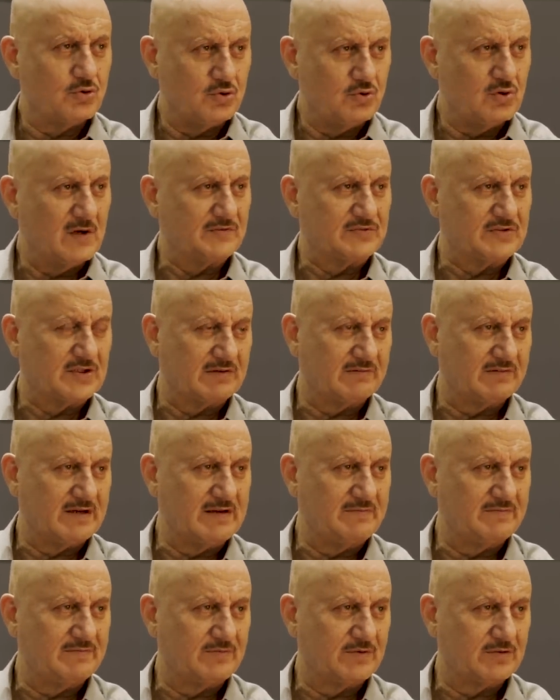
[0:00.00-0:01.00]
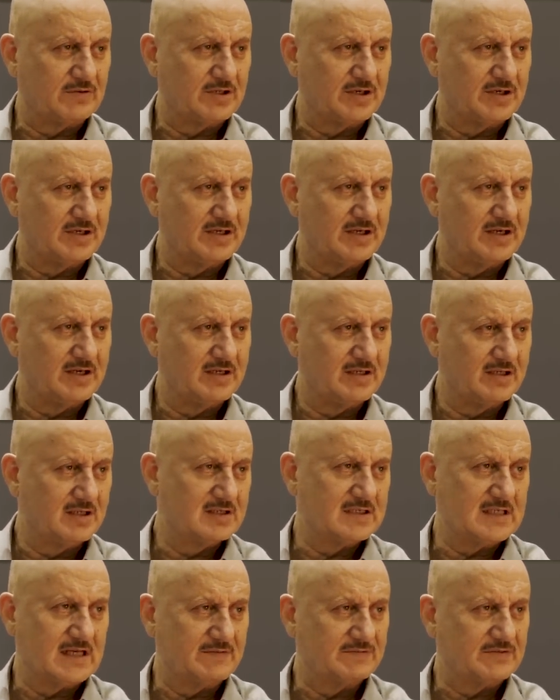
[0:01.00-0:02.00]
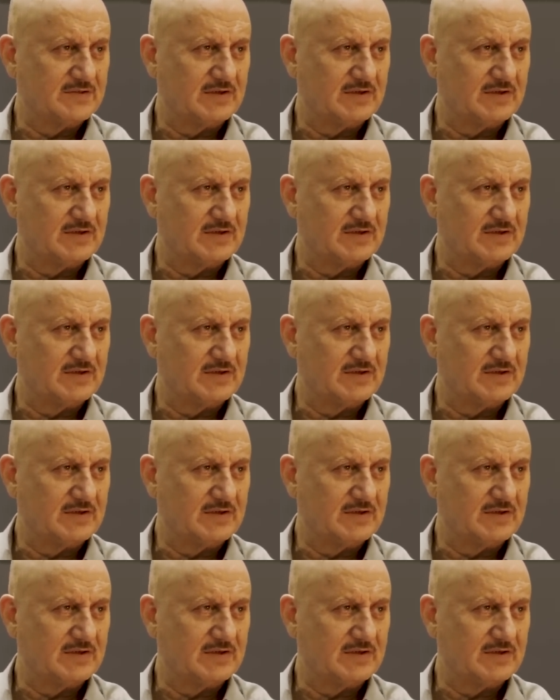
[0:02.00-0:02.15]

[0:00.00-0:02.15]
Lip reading: You have survived for 38 years. I have